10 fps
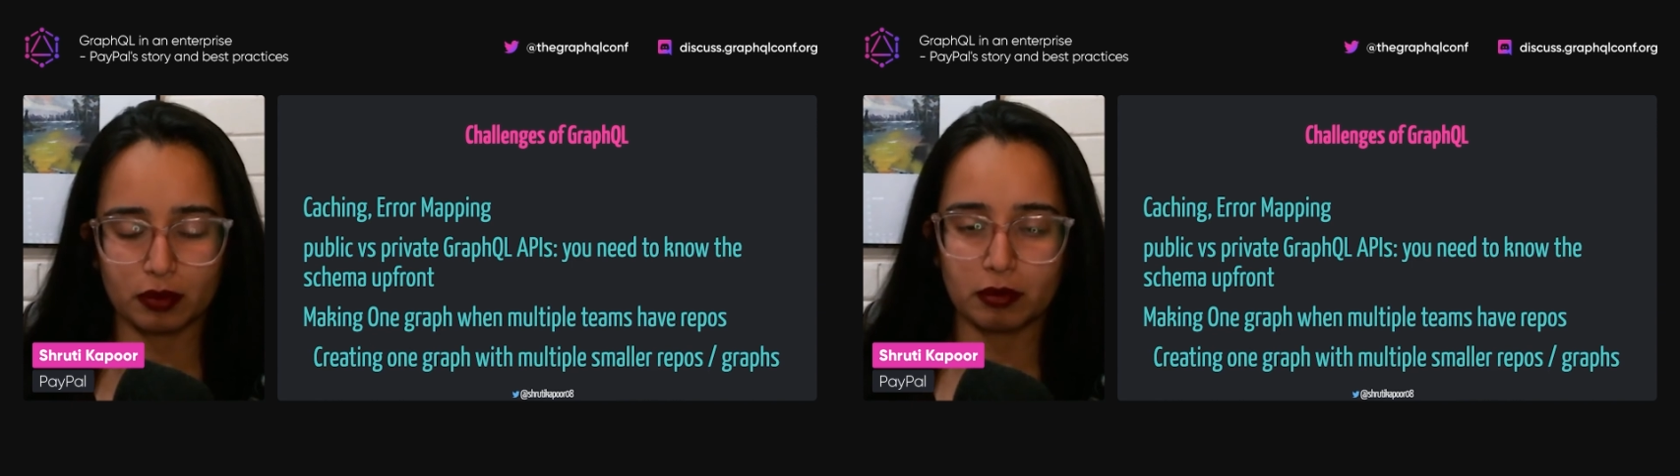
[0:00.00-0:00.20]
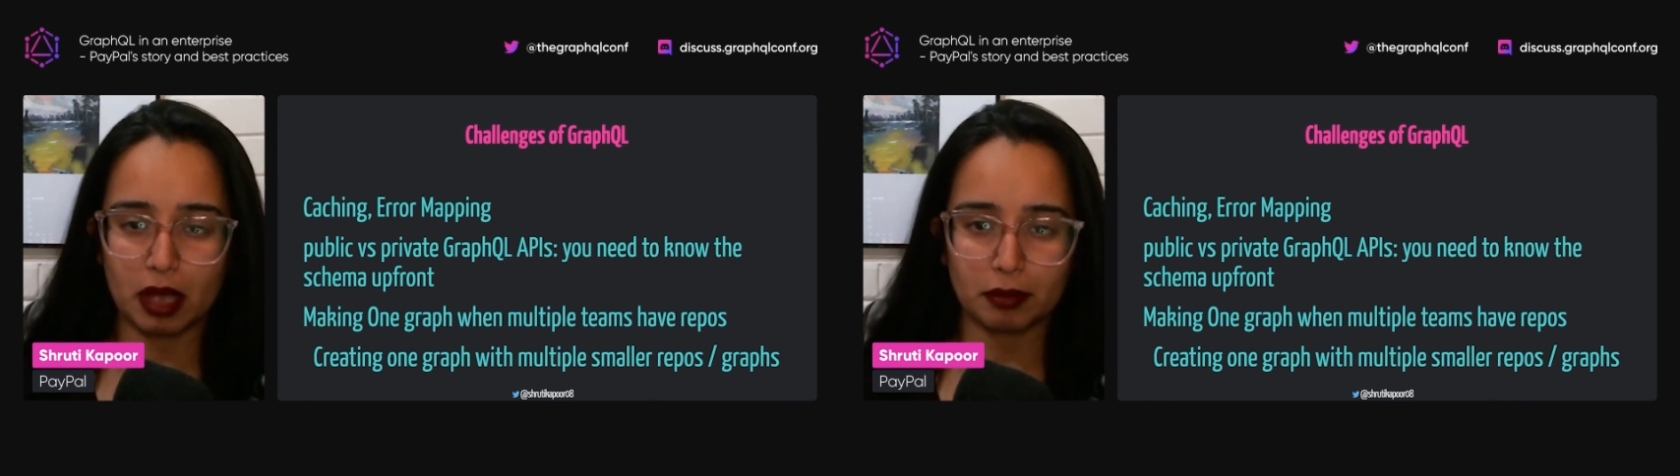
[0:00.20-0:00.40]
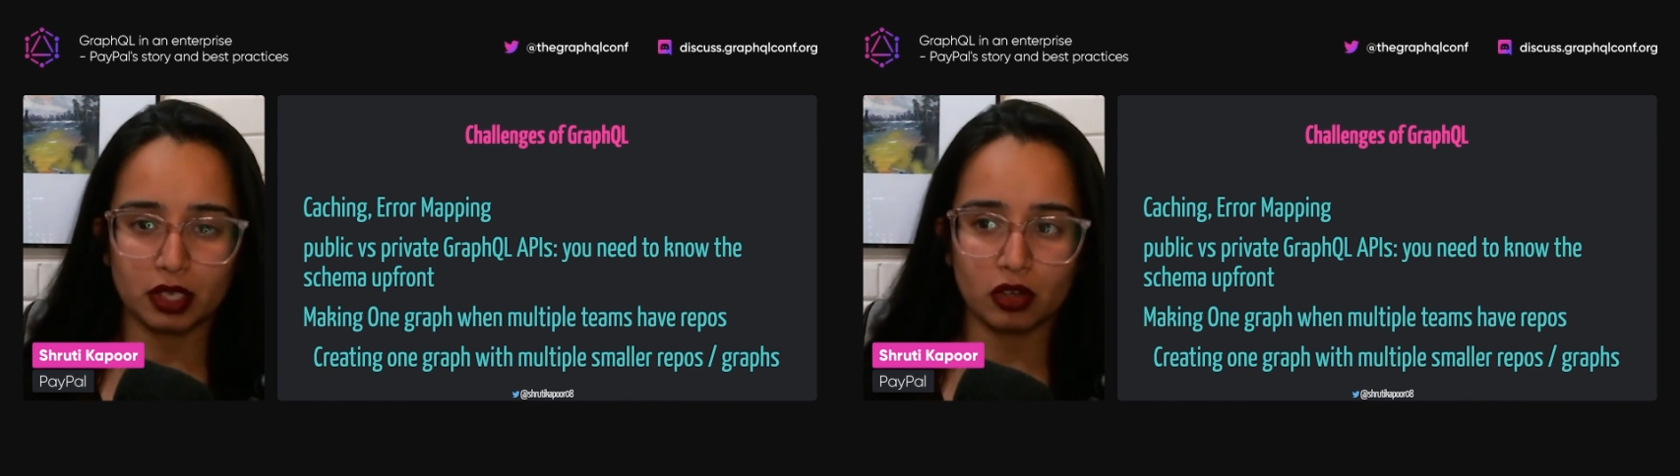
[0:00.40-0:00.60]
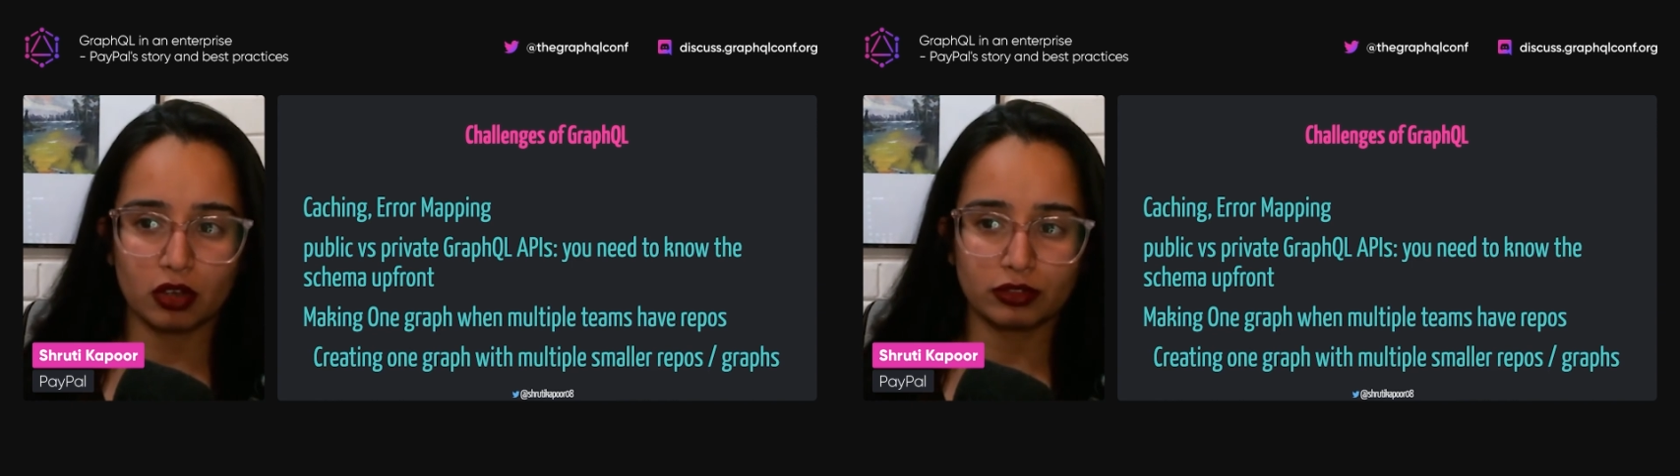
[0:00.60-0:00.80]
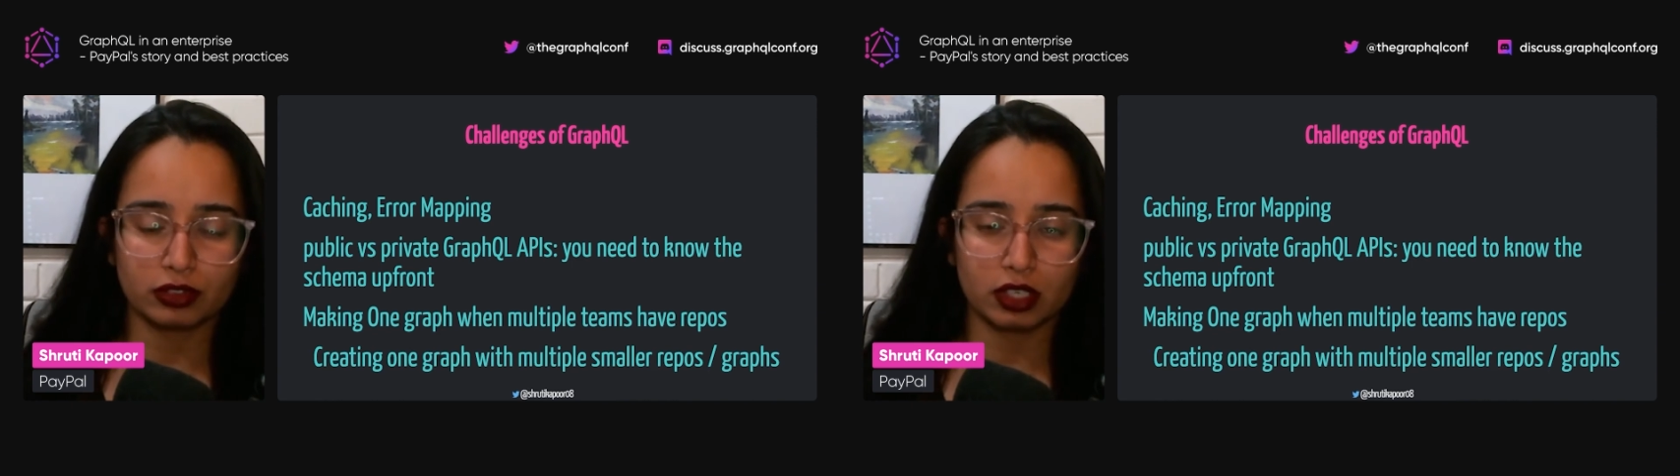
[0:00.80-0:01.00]
mapping
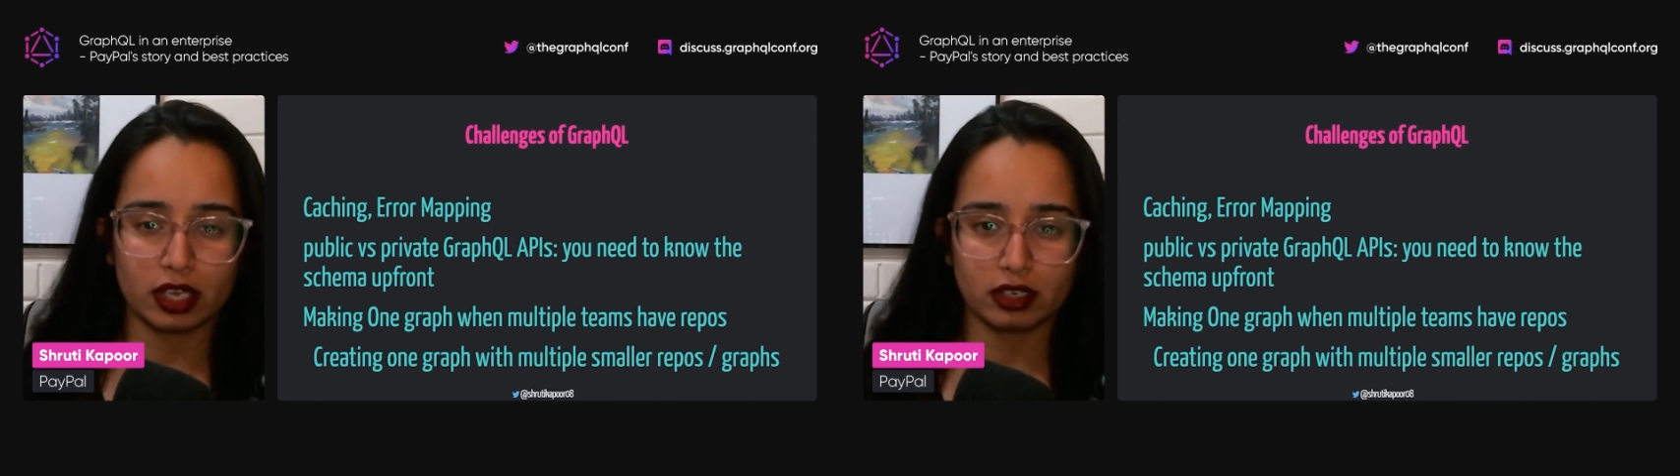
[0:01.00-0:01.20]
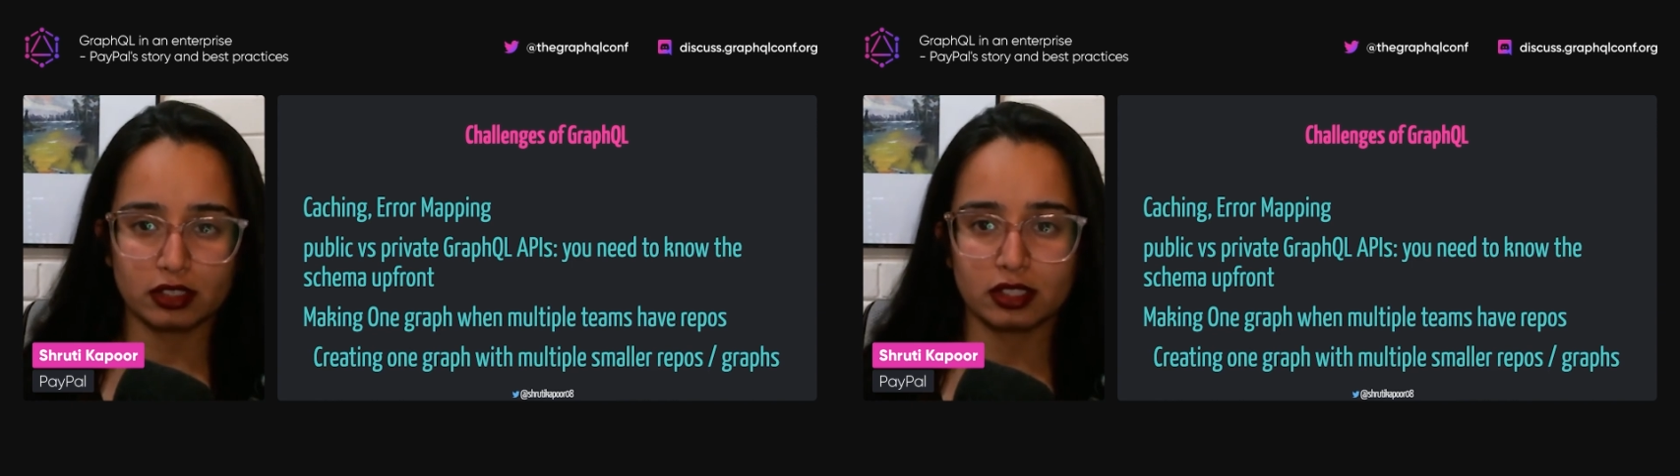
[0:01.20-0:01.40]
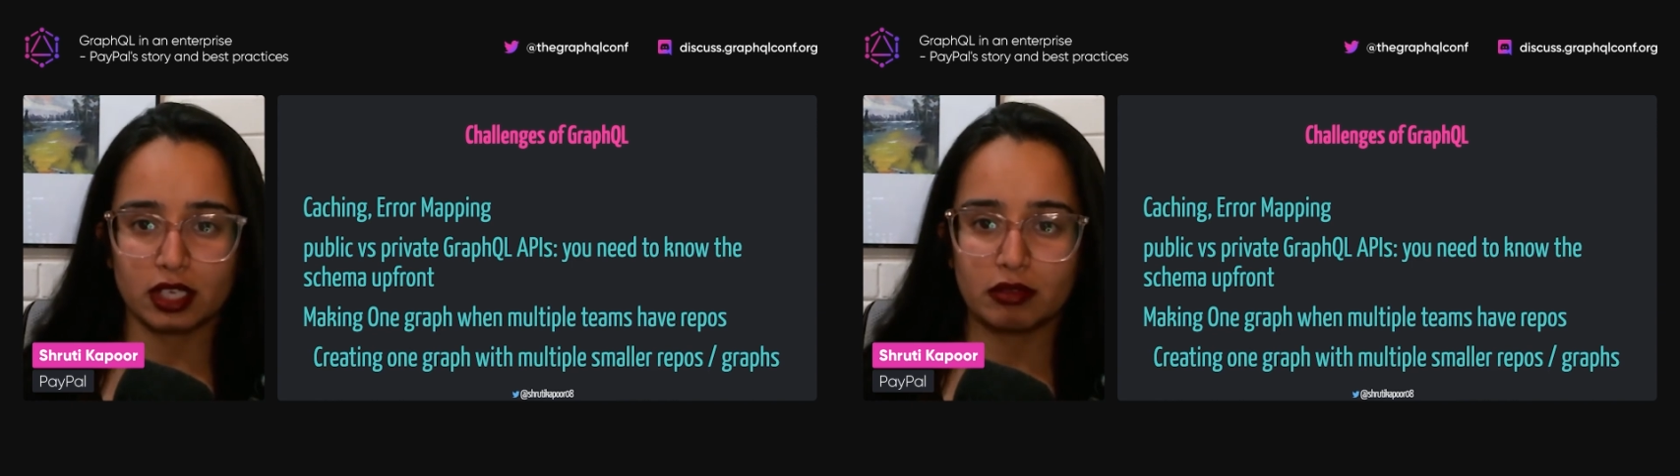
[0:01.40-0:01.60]
of the errors that